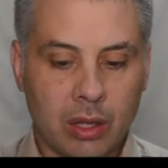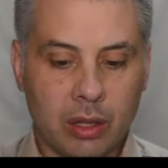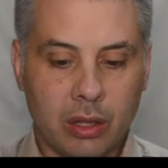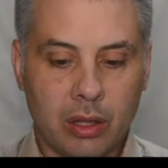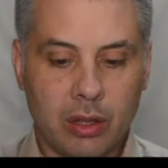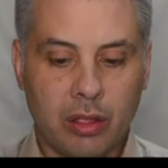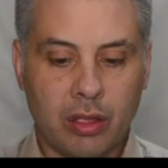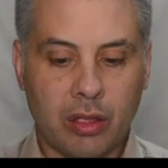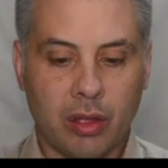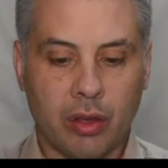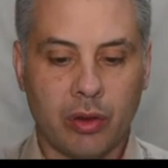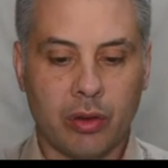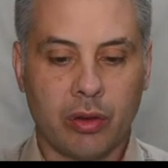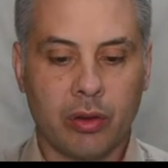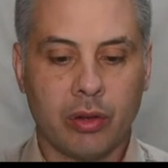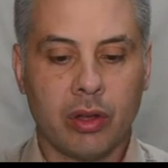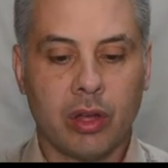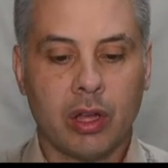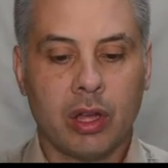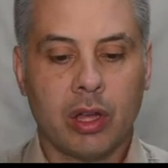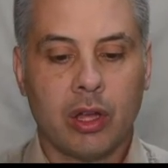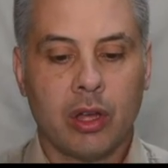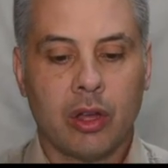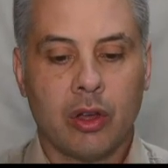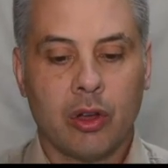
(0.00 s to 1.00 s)
So
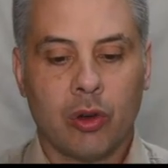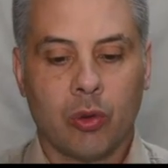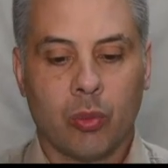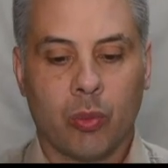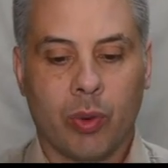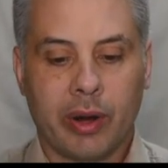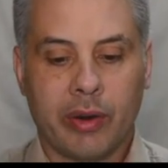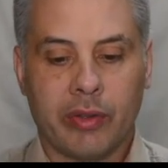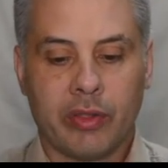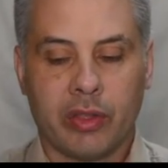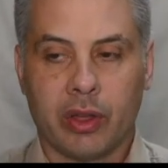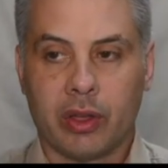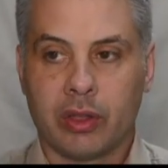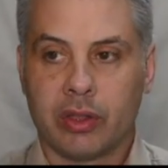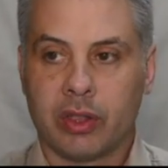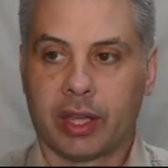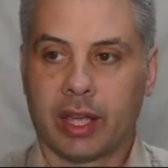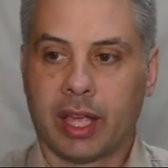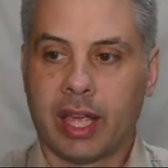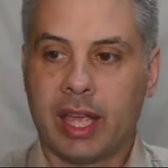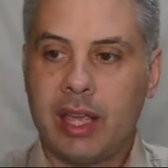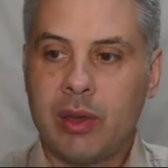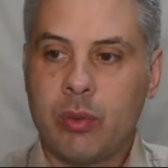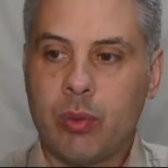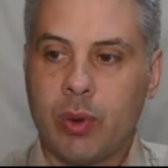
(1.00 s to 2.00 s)
one of the
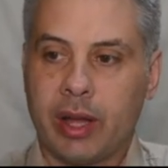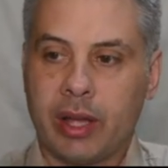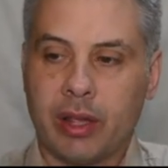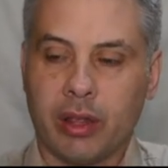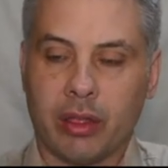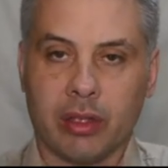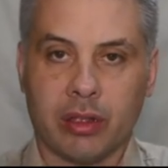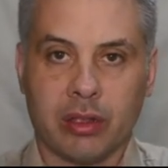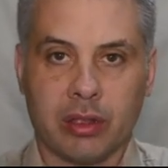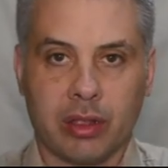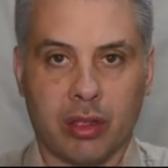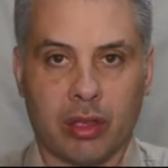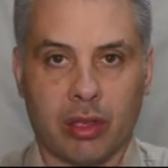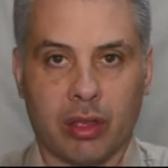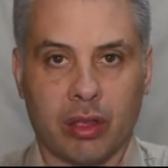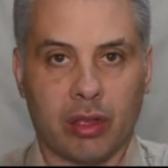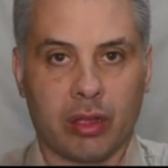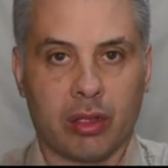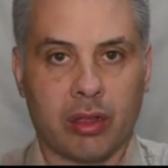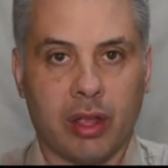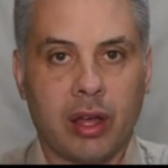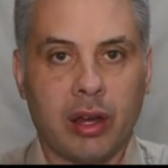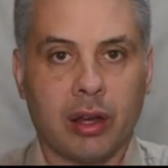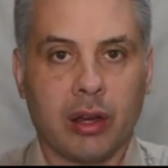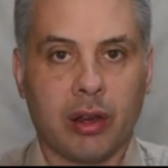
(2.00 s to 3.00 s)
key ways that this is
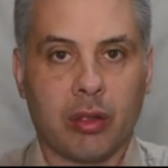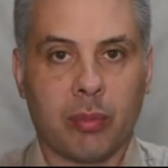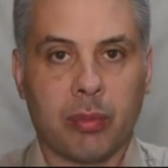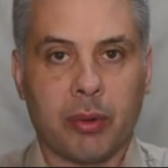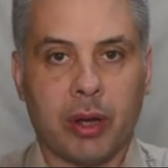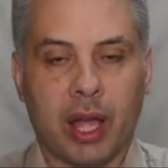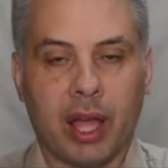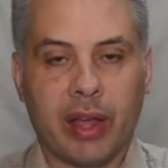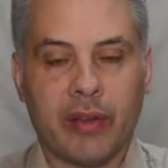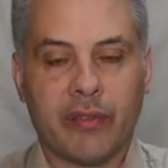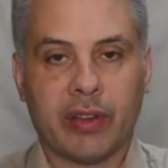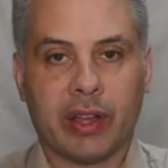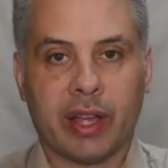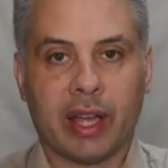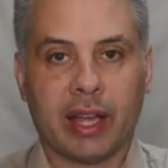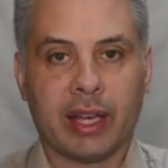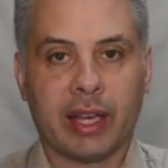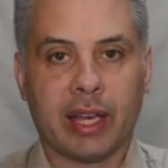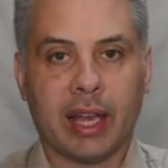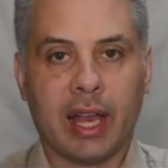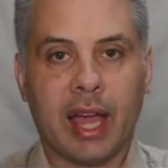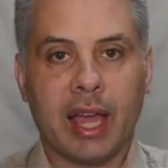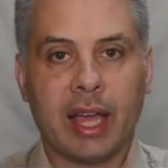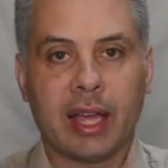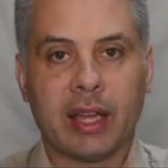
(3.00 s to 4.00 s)
done is by having a
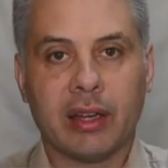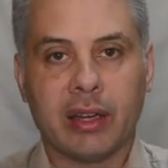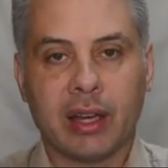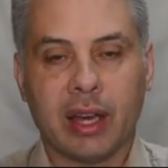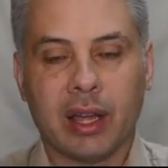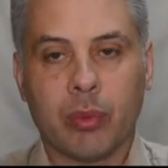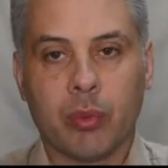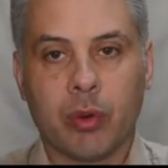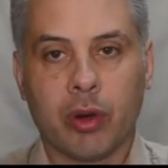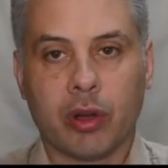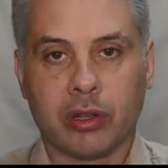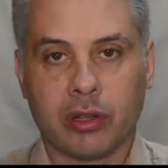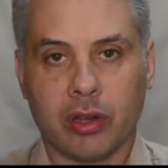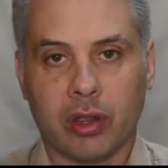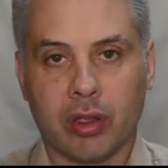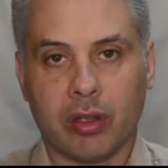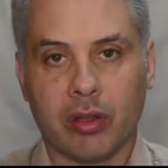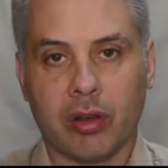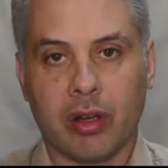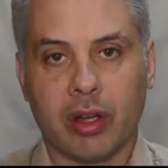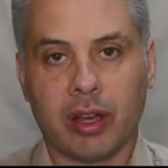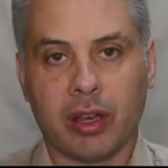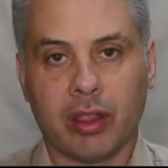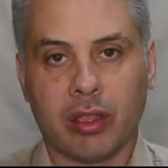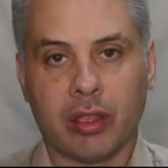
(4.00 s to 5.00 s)
layered network
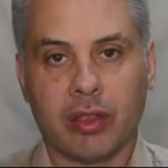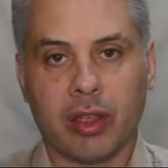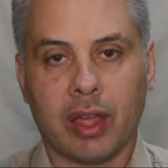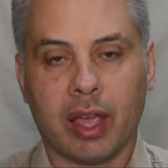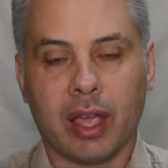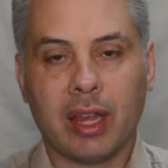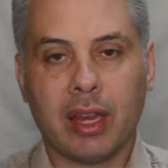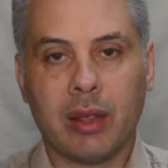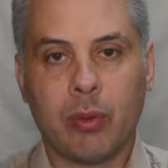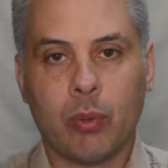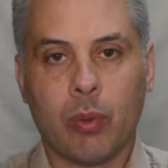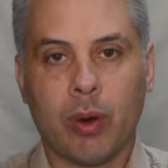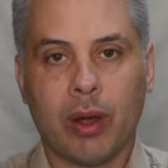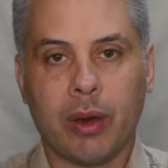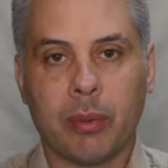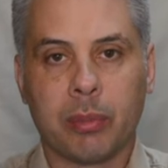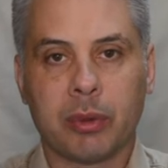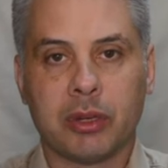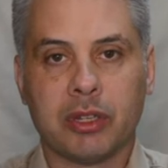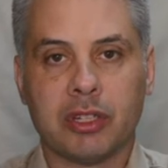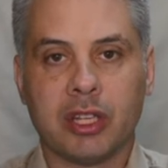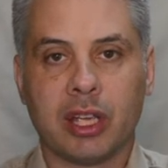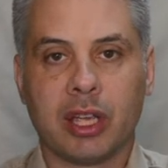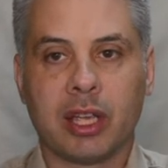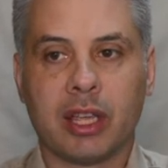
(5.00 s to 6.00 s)
design, so that any one
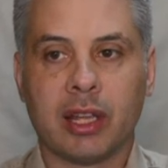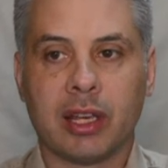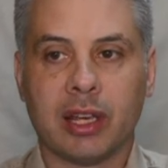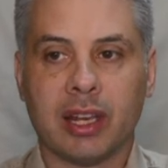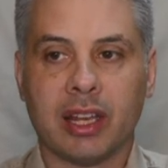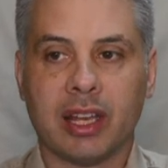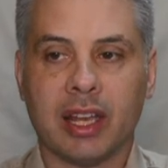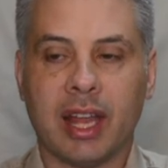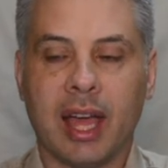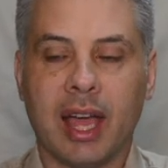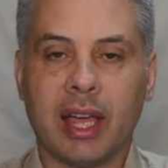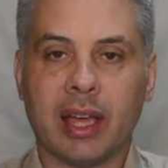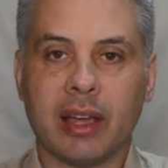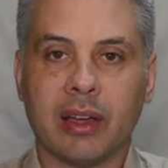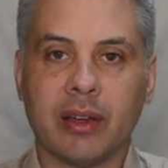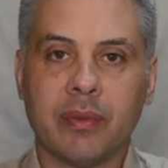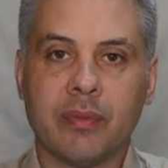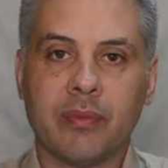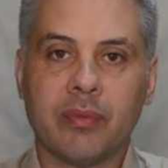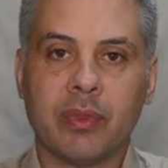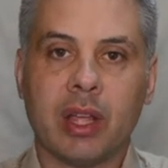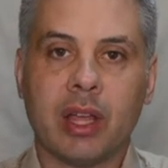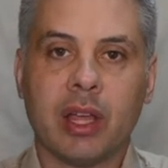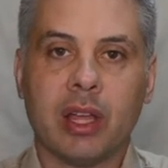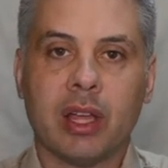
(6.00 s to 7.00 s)
particular layer
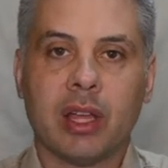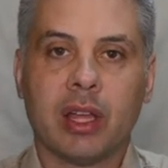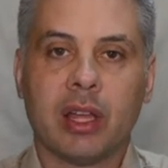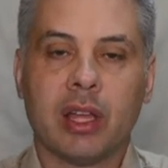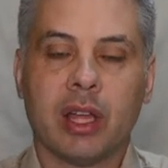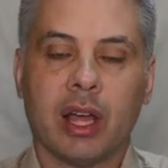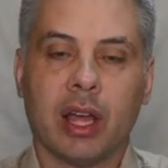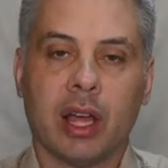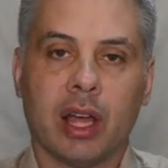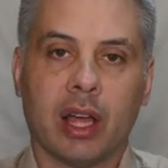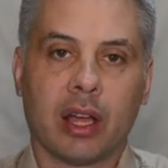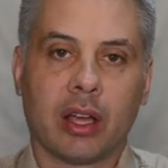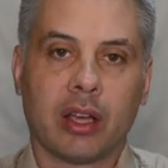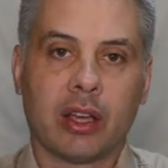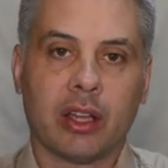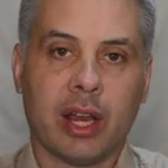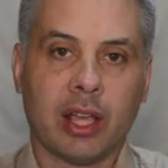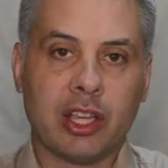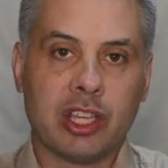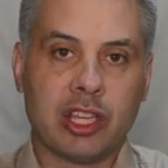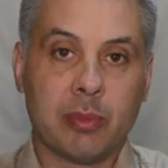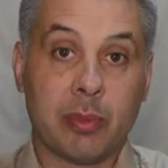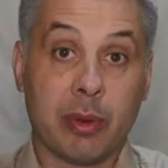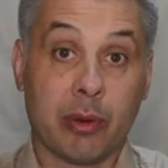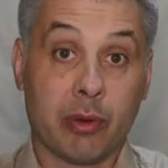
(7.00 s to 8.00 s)
can
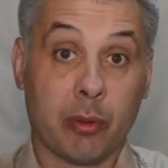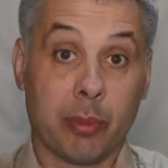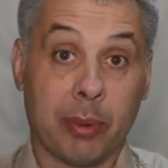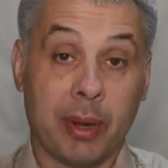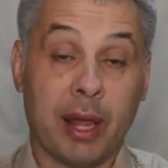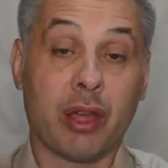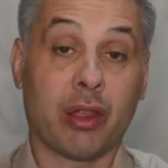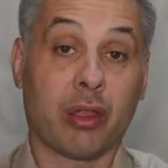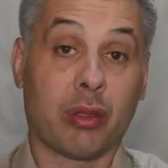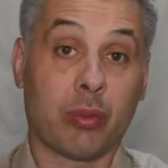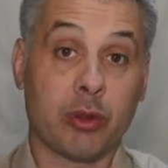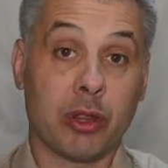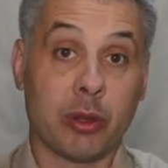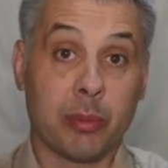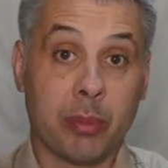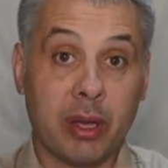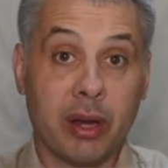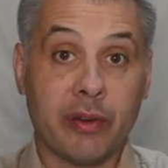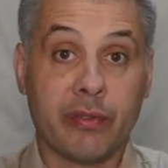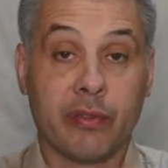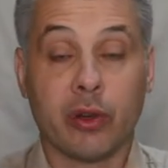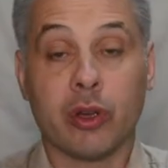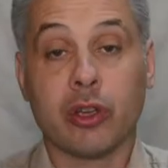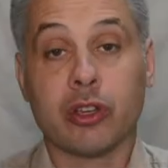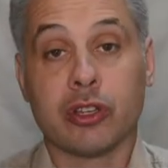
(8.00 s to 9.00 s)
actually be replaced with a better
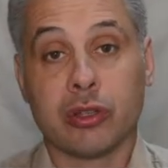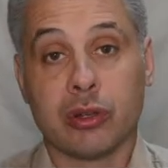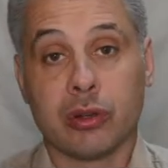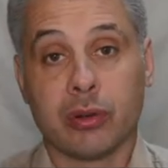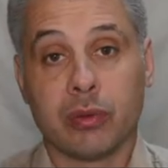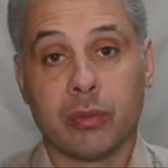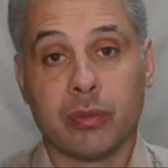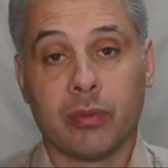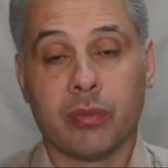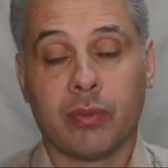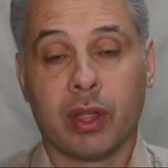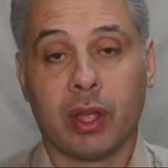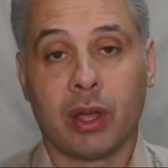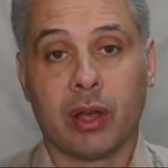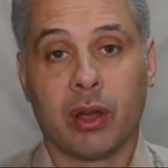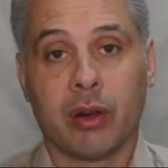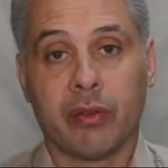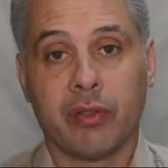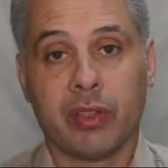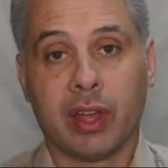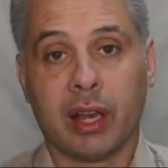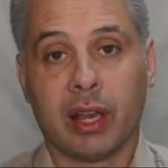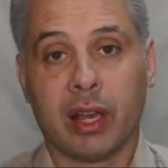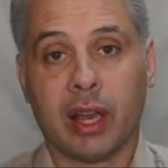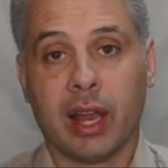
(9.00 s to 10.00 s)
version of
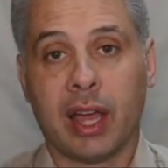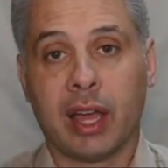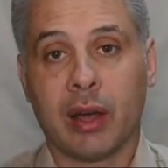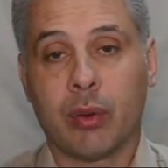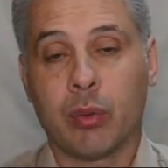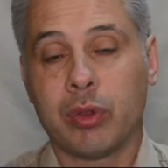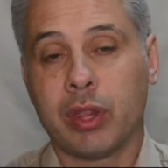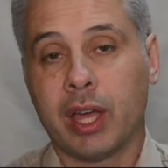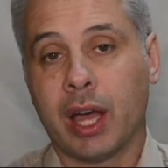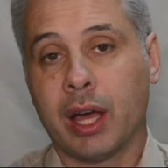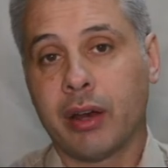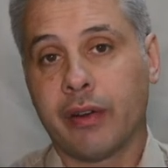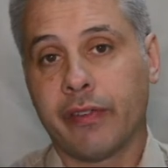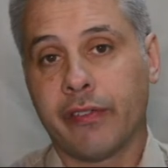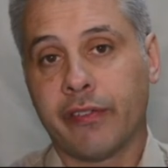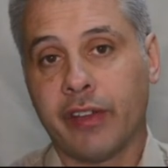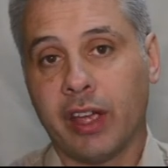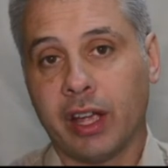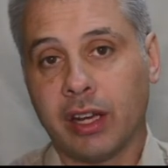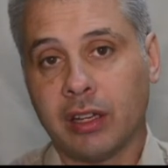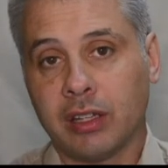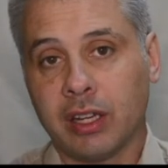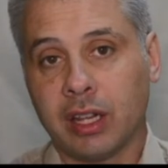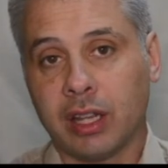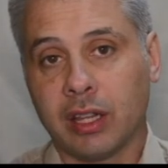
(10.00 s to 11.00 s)
that layer without
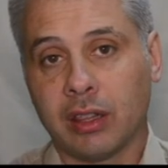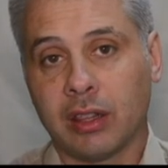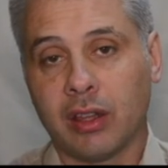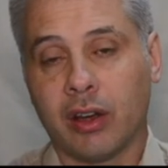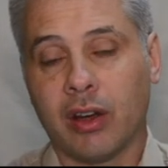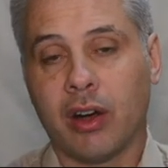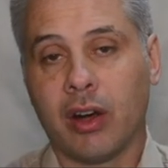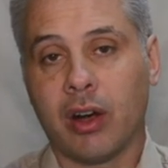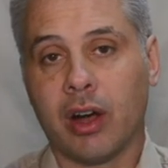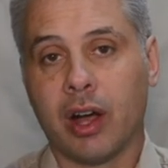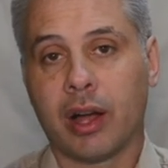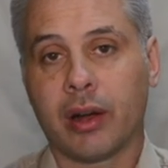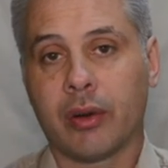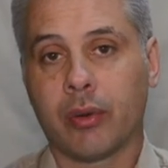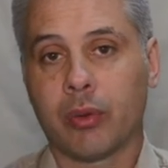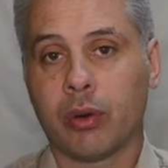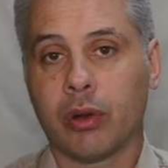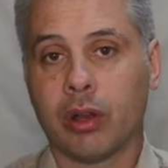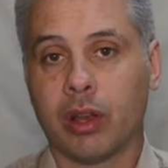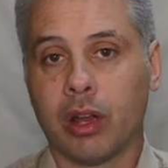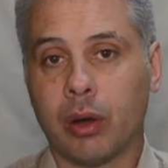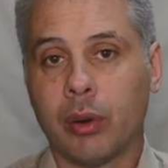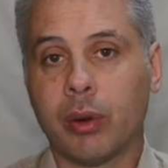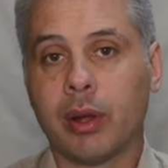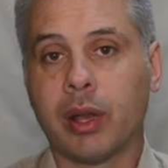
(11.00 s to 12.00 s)
affecting the higher or
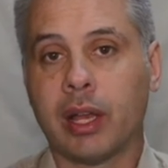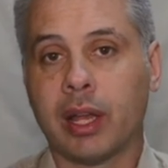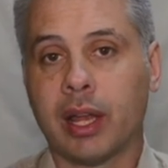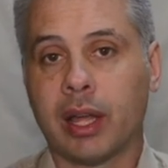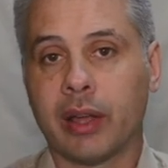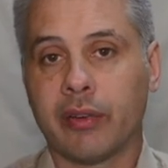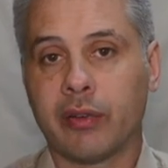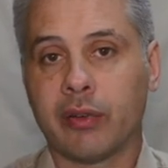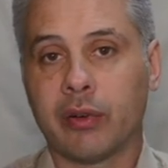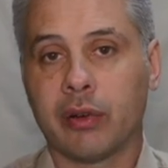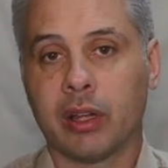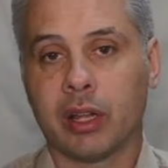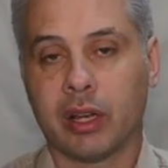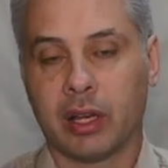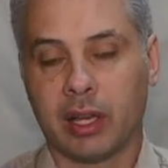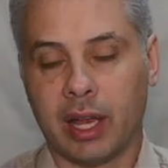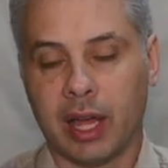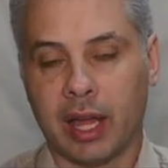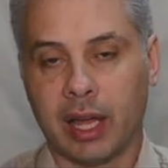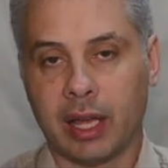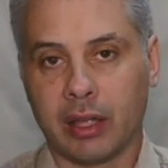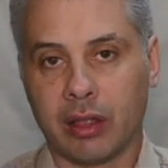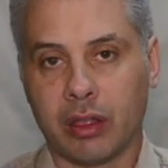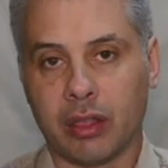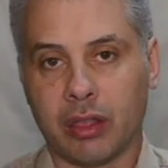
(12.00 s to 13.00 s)
lower
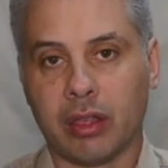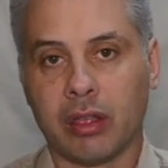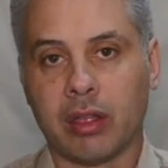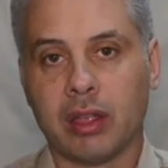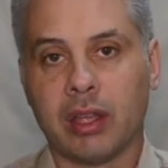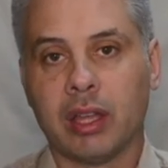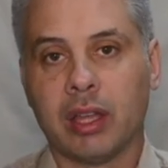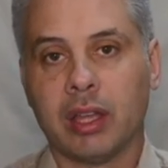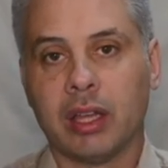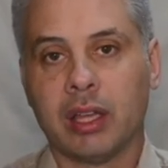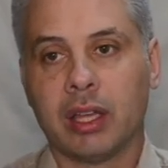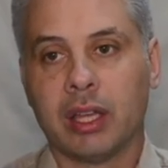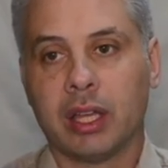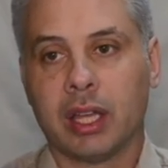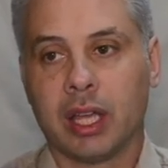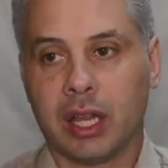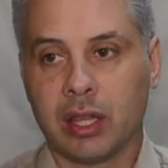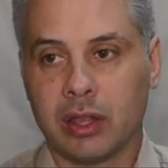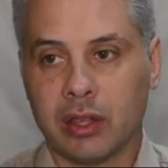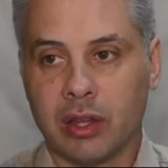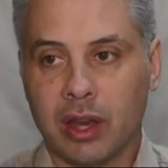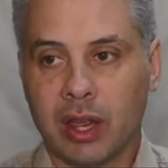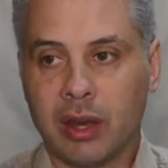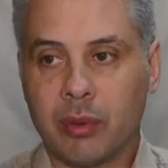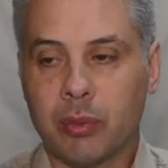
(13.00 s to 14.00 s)
layers in
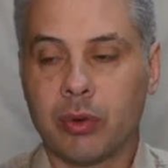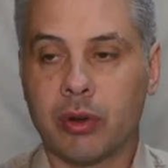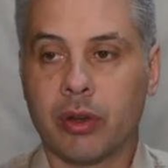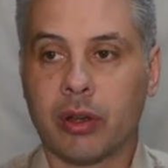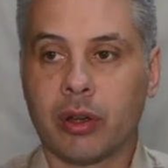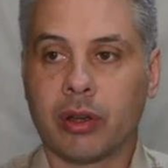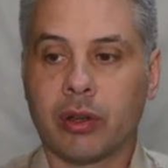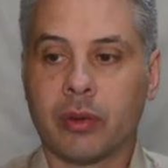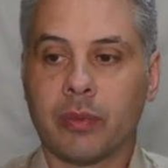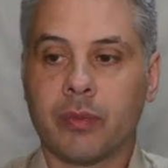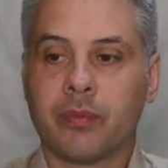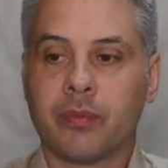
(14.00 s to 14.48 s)
the network.